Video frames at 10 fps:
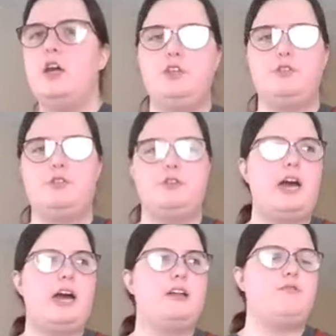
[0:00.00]
You could
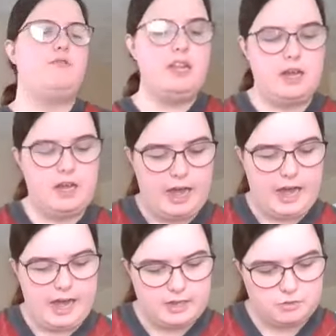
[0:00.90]
add vanilla
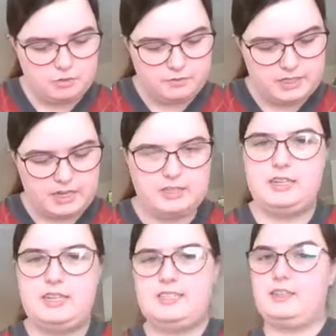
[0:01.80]
and all of a
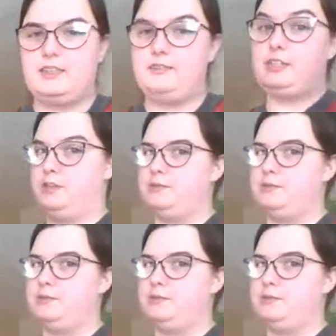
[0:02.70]
sudden it's a Victoria